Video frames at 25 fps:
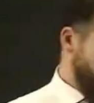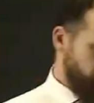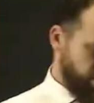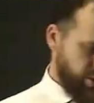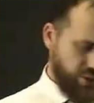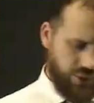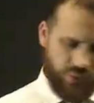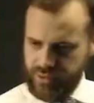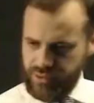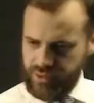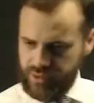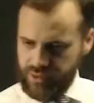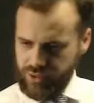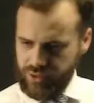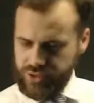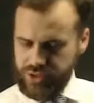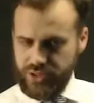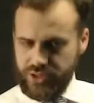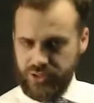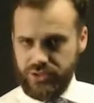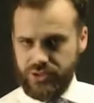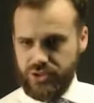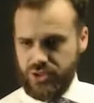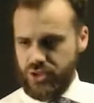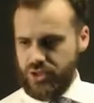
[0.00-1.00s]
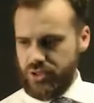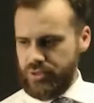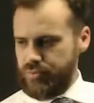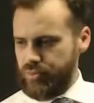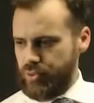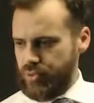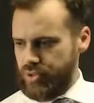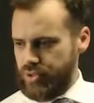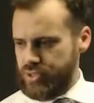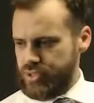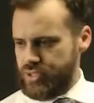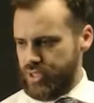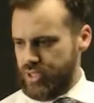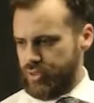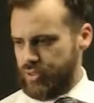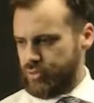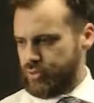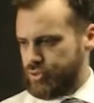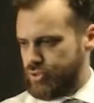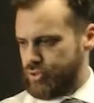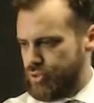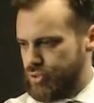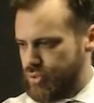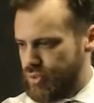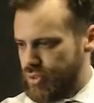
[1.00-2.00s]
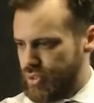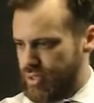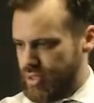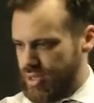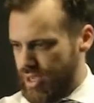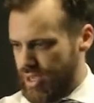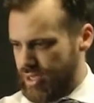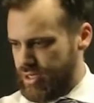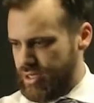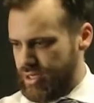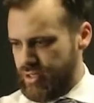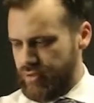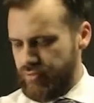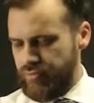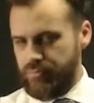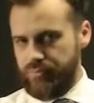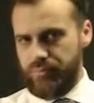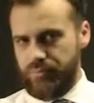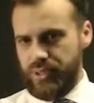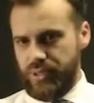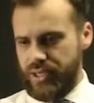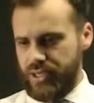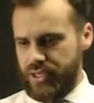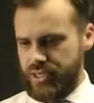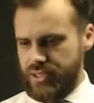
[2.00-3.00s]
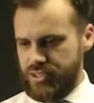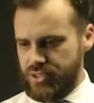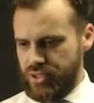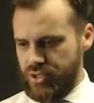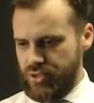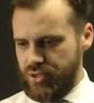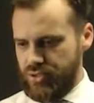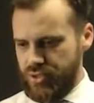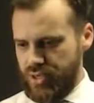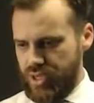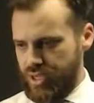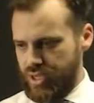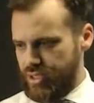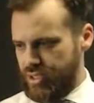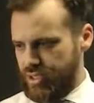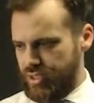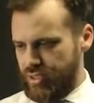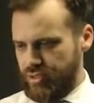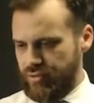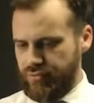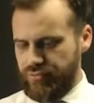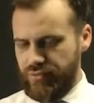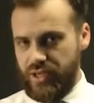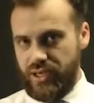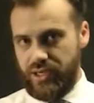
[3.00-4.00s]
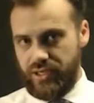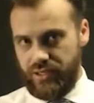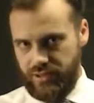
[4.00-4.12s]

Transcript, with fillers: Well, it looks like the turning point is equal to negative b, so negative